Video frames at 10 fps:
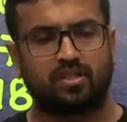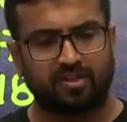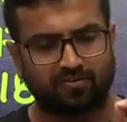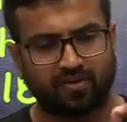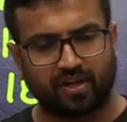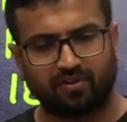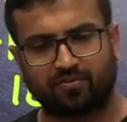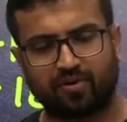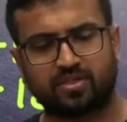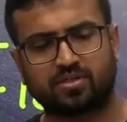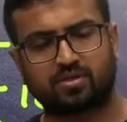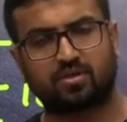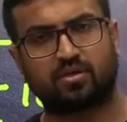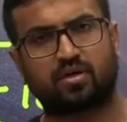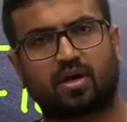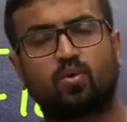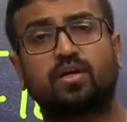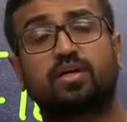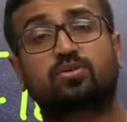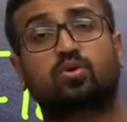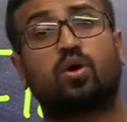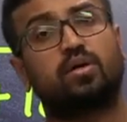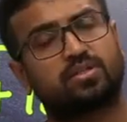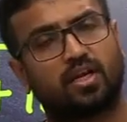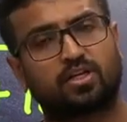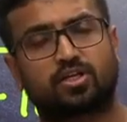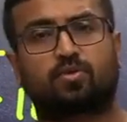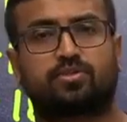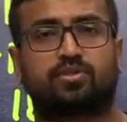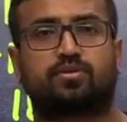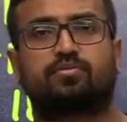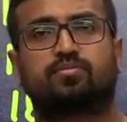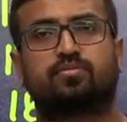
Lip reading: the very first round is called selection procedure.